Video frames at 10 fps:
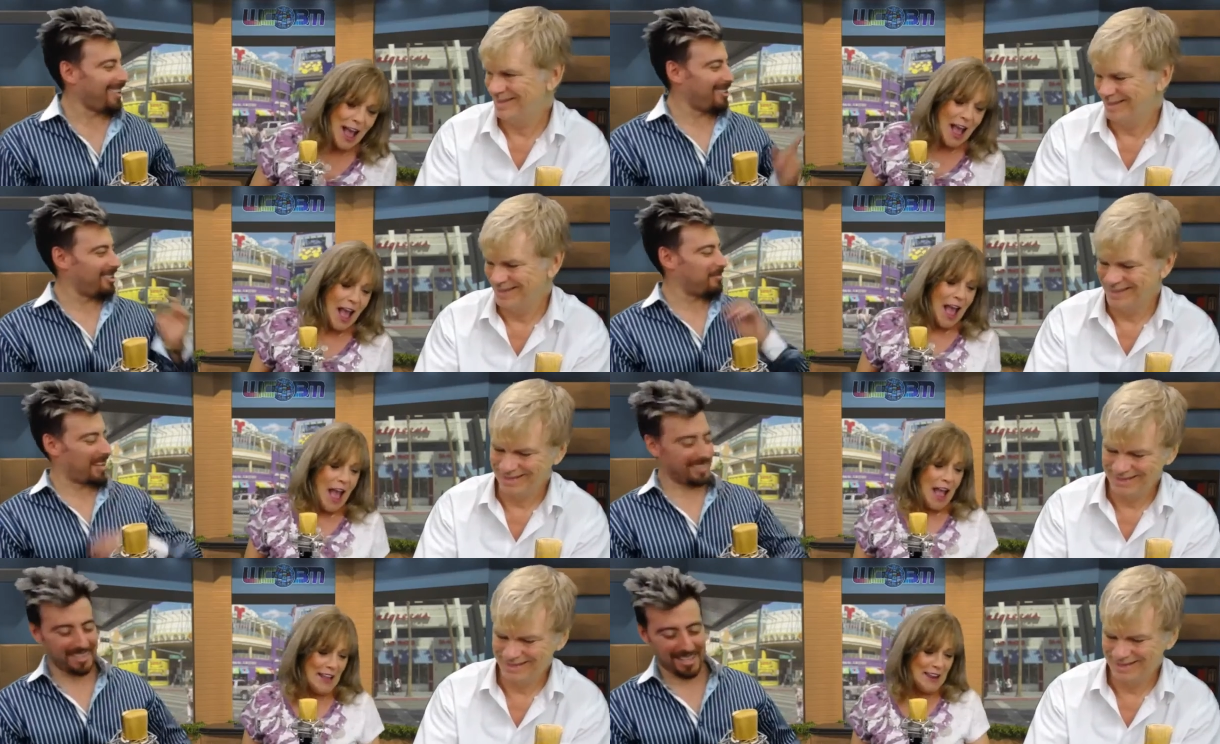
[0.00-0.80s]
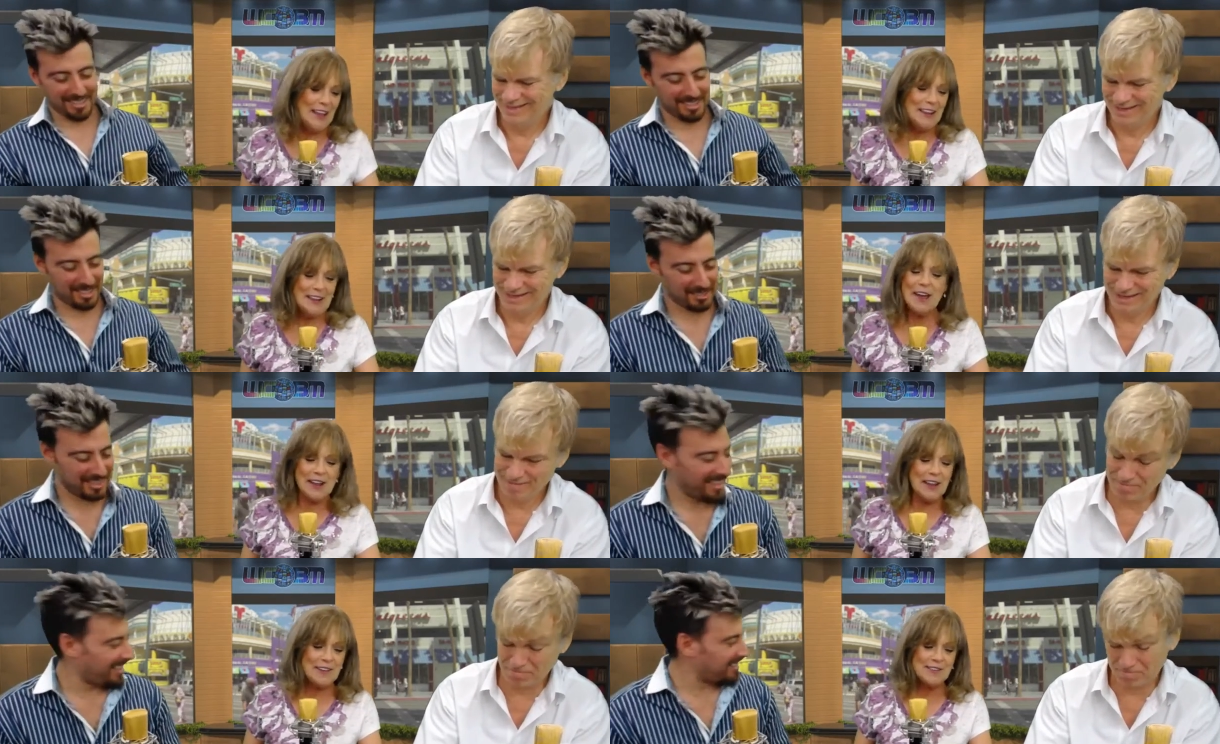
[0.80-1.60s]
Speaker 1: heard about that. Yeah,
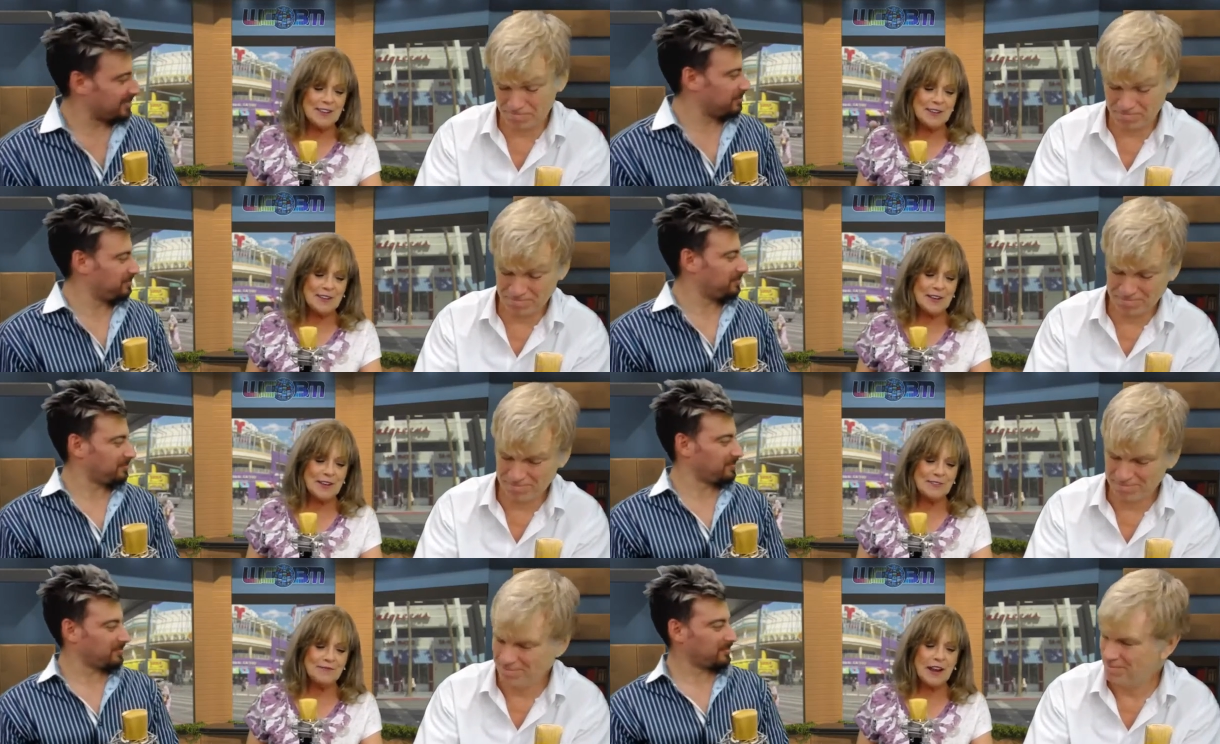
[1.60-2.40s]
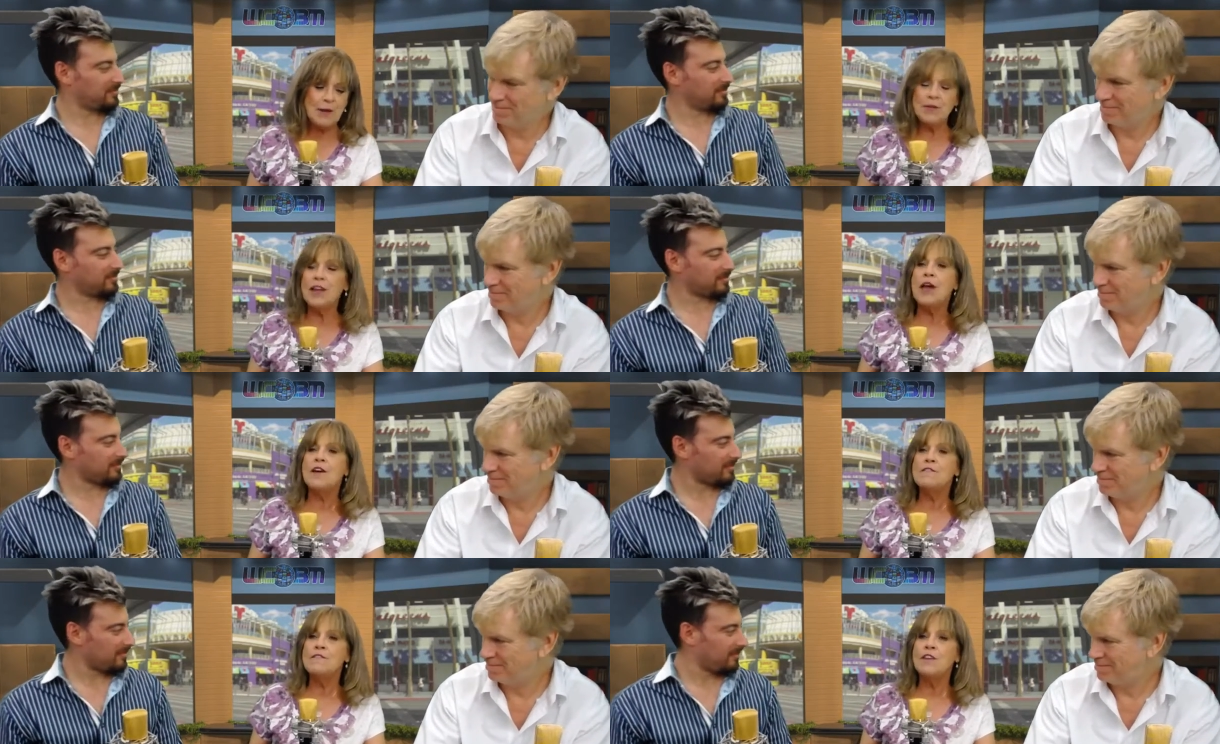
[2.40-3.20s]
he's a, a famed
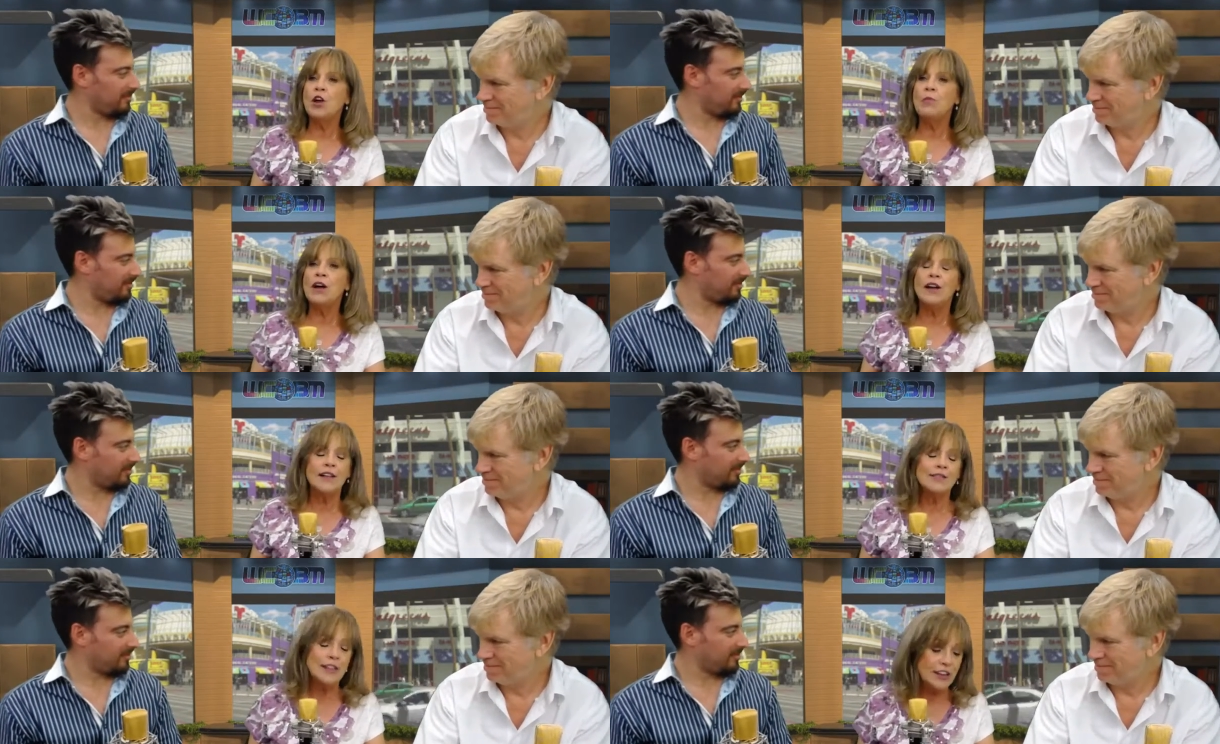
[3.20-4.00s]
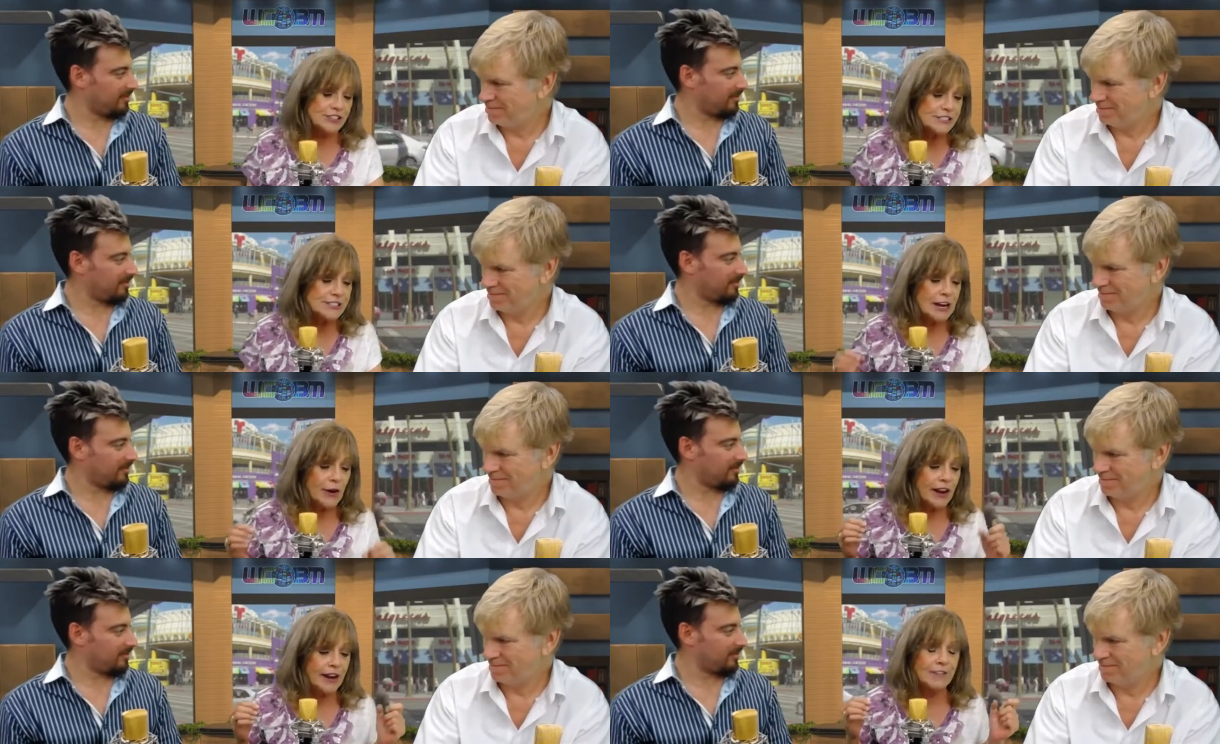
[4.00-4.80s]
film
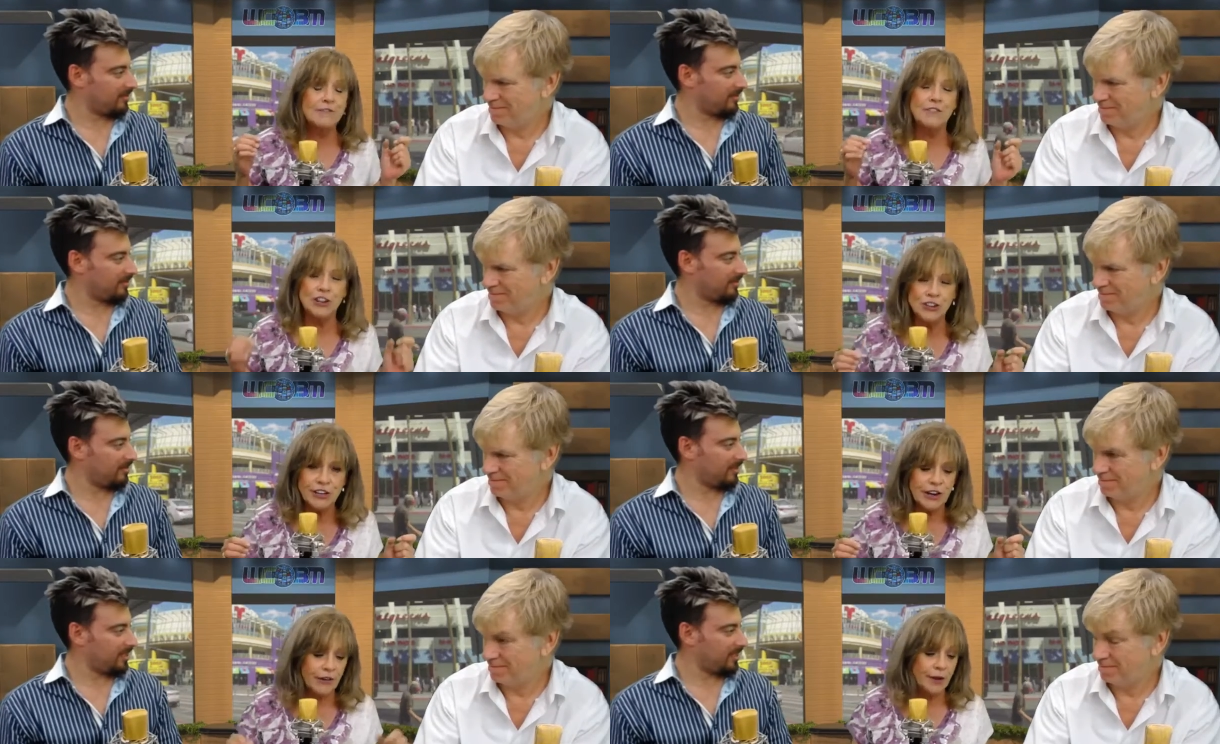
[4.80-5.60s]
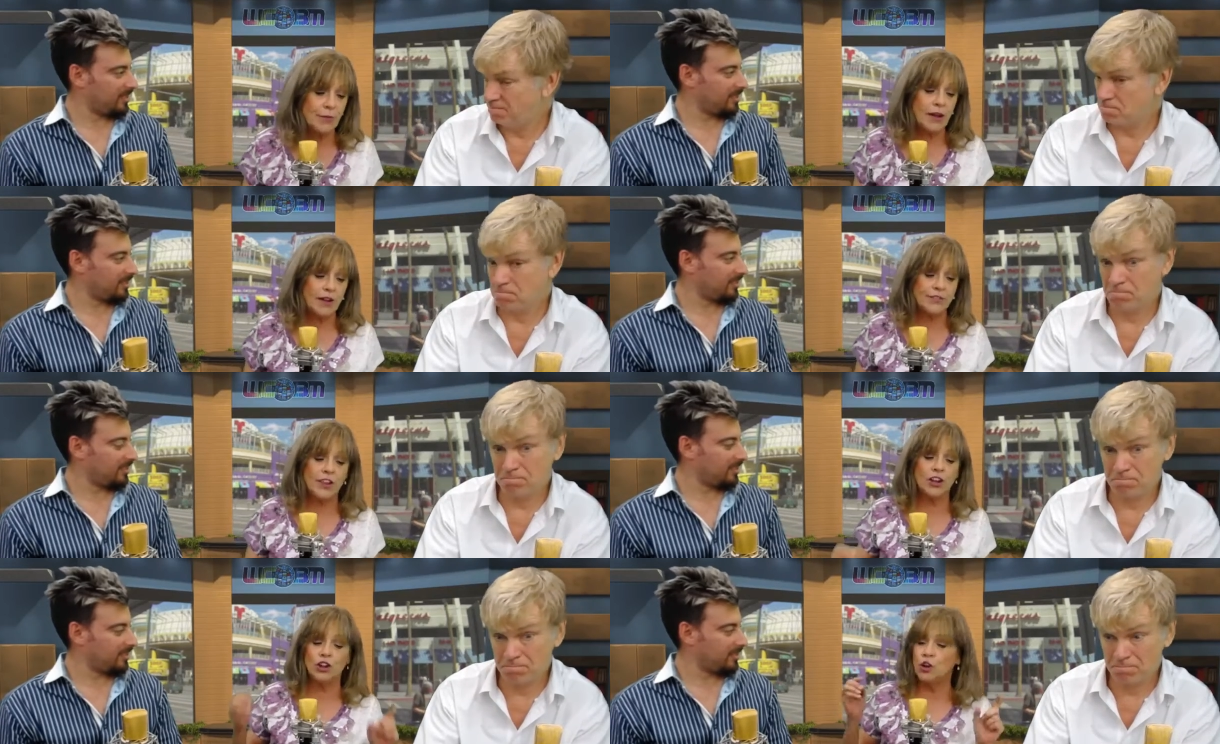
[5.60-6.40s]
legendary visionary, Baz
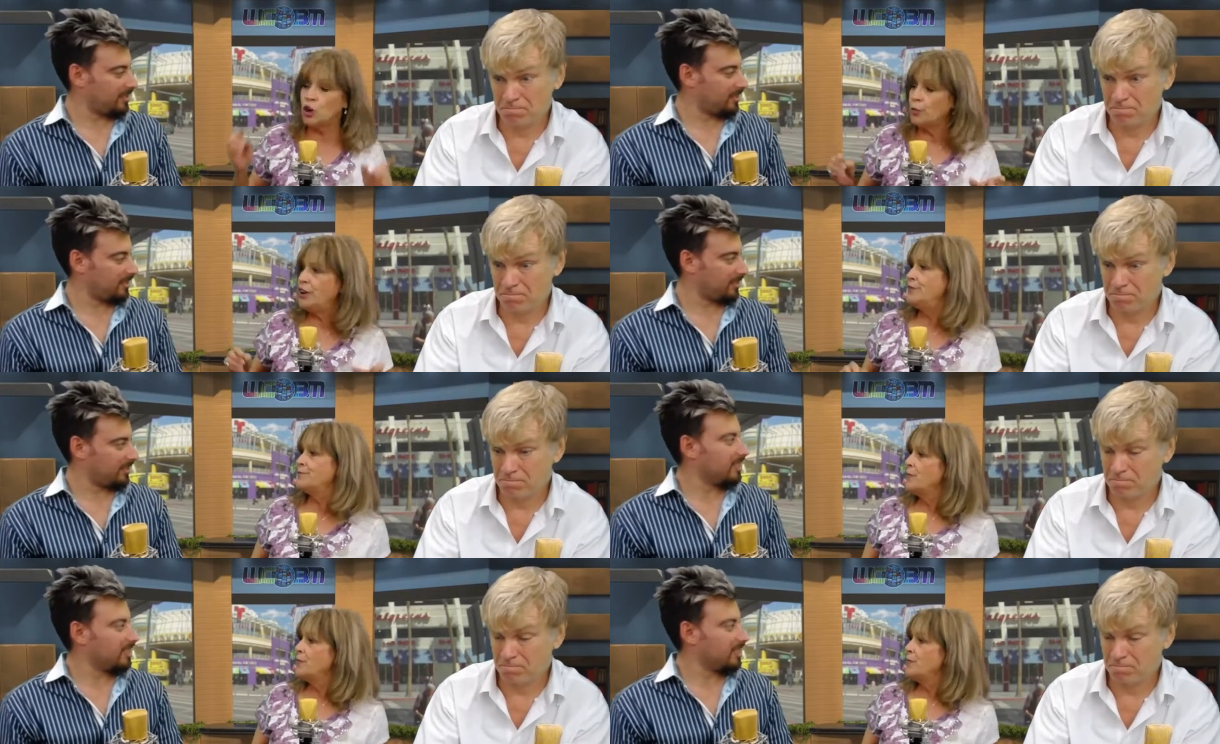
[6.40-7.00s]
Luhrmann.